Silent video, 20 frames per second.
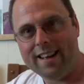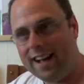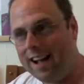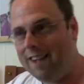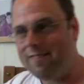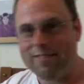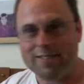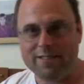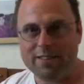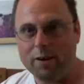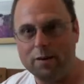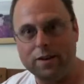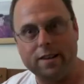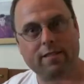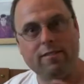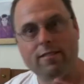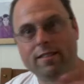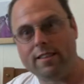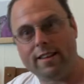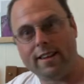I've got no
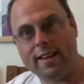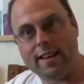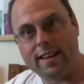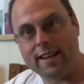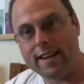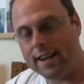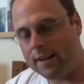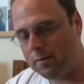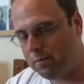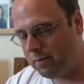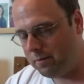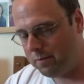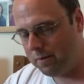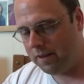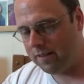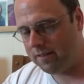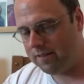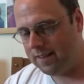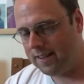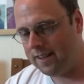interest in the Kinect
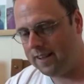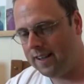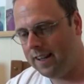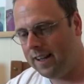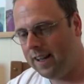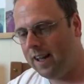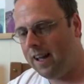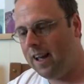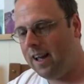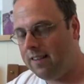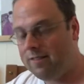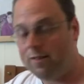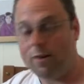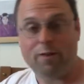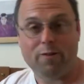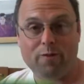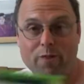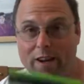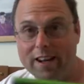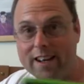personally, so I
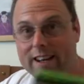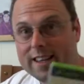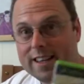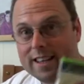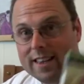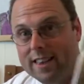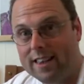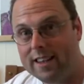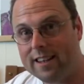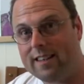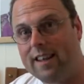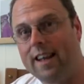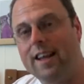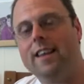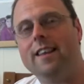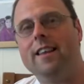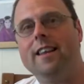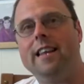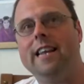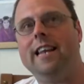think
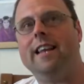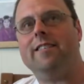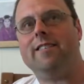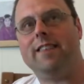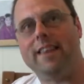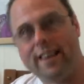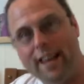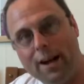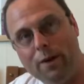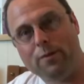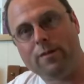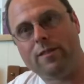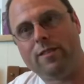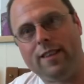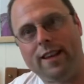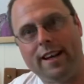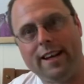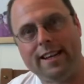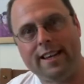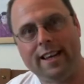I'll say that was
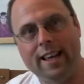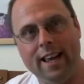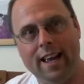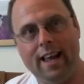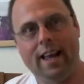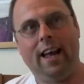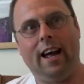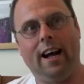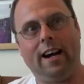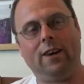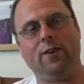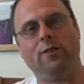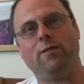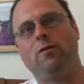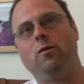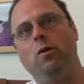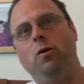then. Cut to